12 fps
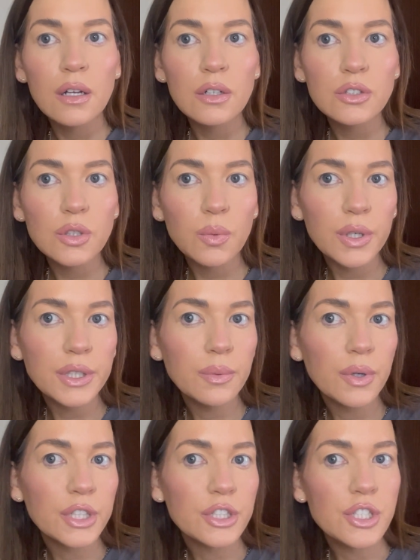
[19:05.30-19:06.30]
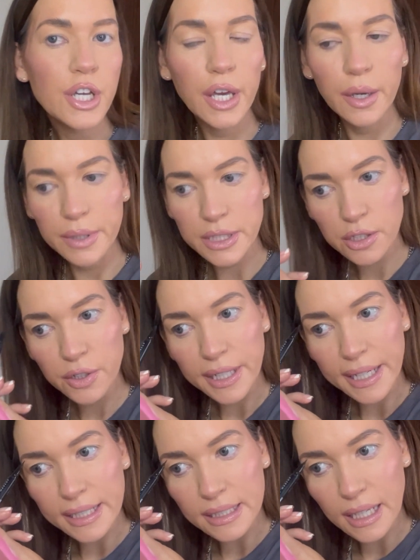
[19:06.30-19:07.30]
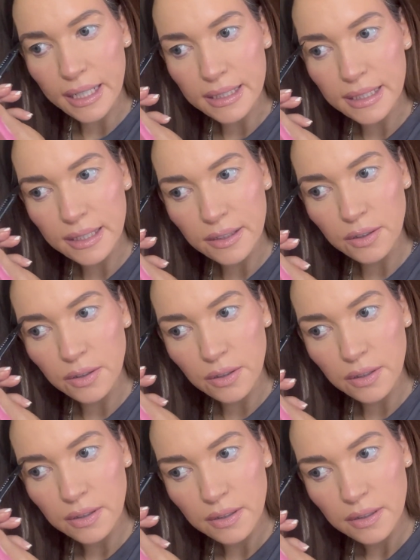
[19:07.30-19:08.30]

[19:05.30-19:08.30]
So what you want to do is create like little